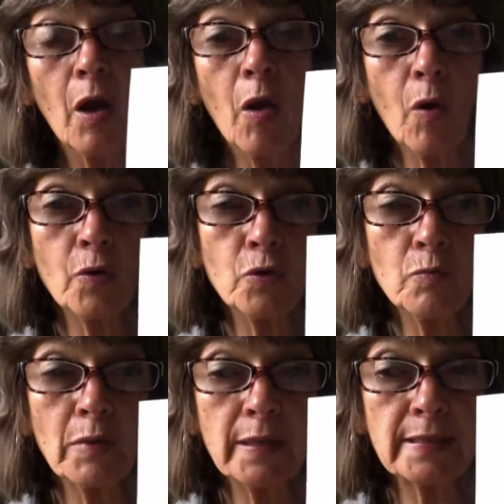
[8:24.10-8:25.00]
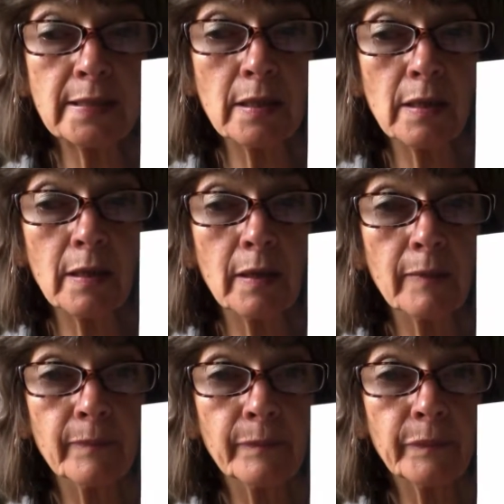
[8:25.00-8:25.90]
Or you may say,
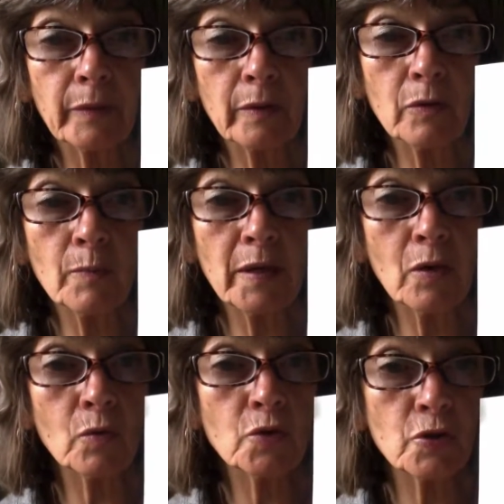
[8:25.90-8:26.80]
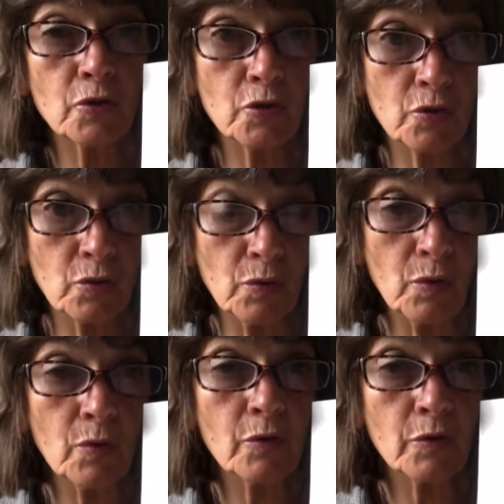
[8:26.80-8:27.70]
you may go to the
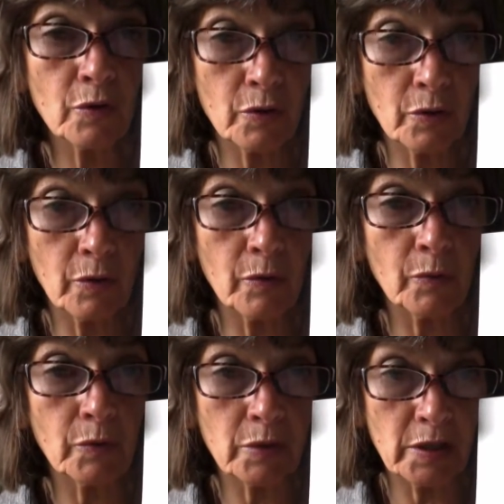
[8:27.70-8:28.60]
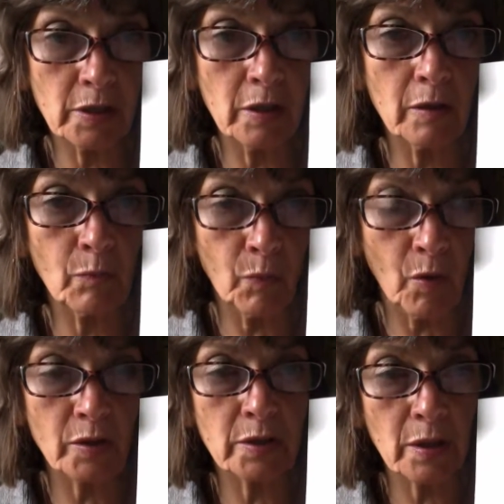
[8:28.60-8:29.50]
school to see
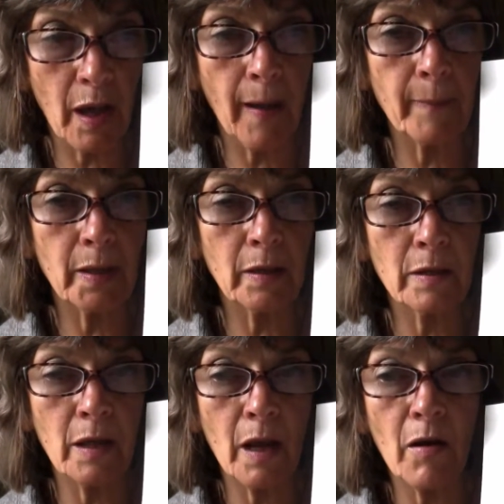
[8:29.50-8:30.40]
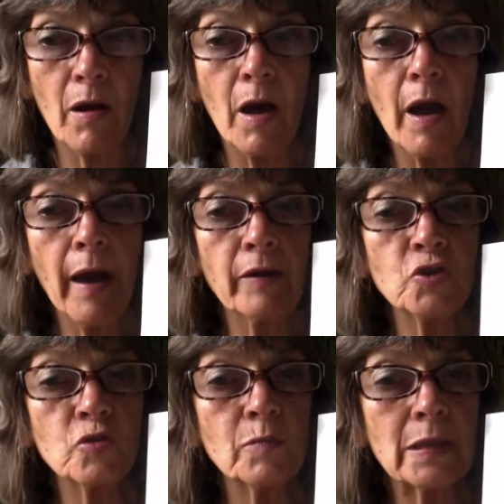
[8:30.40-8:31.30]
what's happening there,
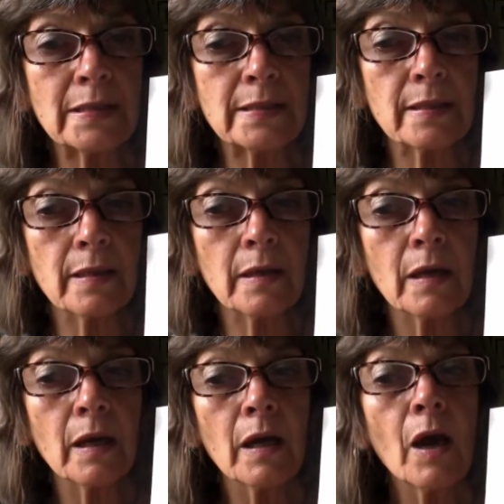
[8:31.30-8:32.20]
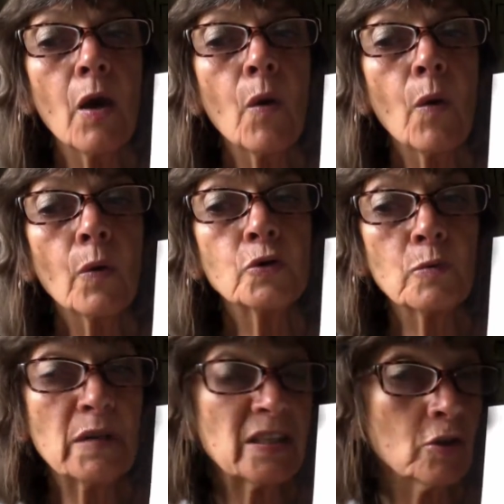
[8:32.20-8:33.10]
and you may say
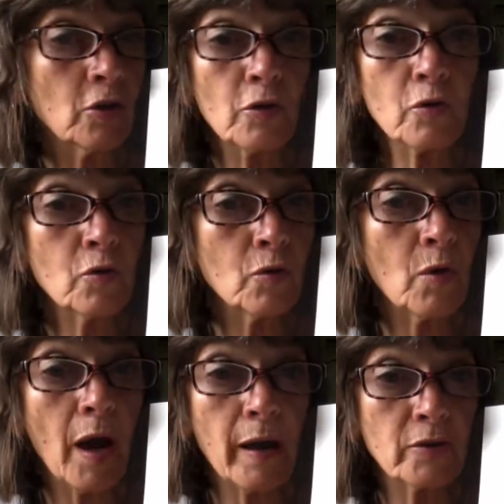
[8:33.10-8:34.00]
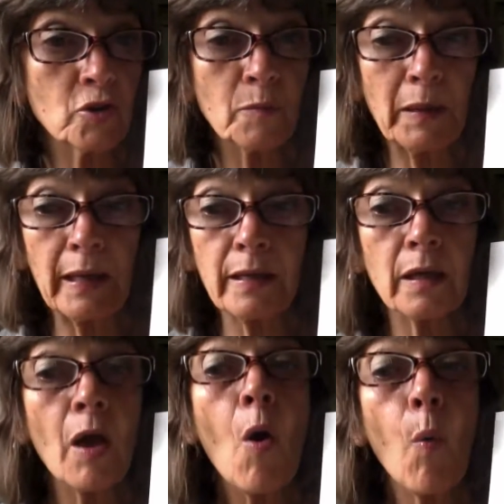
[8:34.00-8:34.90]
to Mr. Lungu at
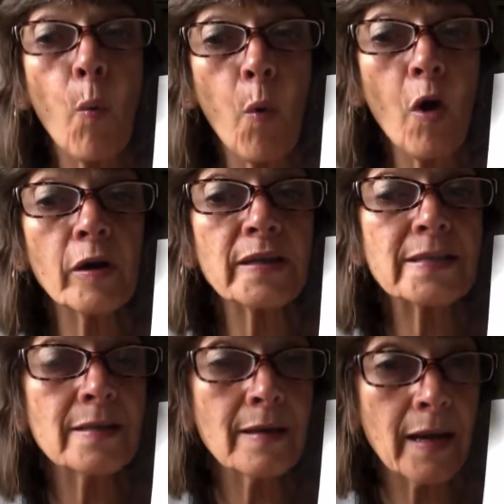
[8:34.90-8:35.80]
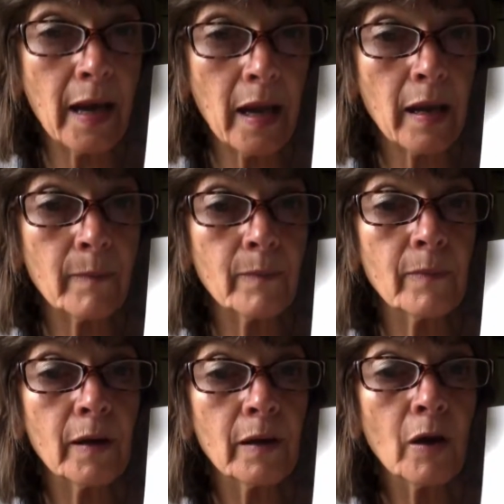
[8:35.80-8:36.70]
Tubalangi, what is the
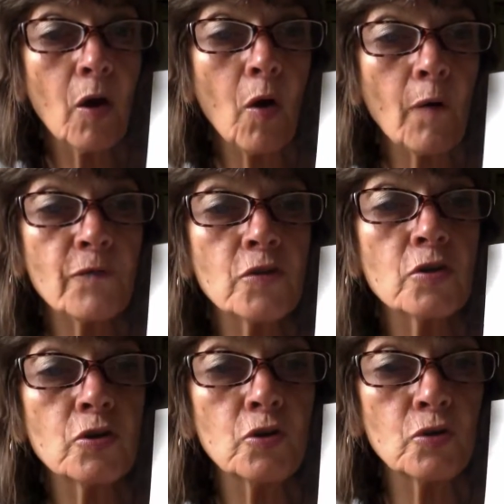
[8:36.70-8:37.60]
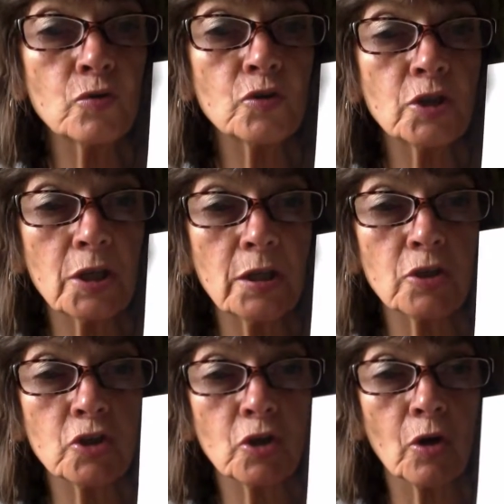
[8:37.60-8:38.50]
name of the new
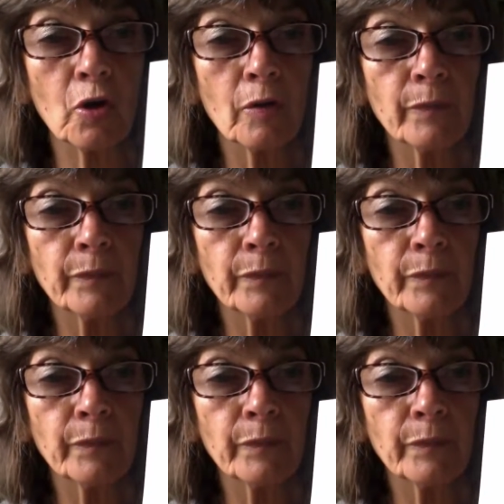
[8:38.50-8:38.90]
teacher?